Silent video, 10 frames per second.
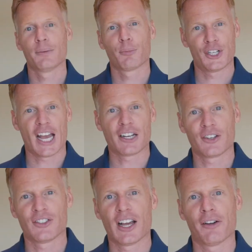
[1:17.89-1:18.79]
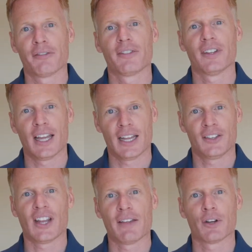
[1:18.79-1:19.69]
Protect yourself and
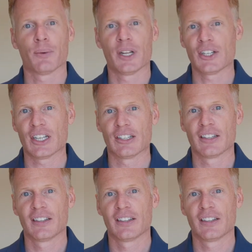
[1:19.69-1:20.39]
save your windshield.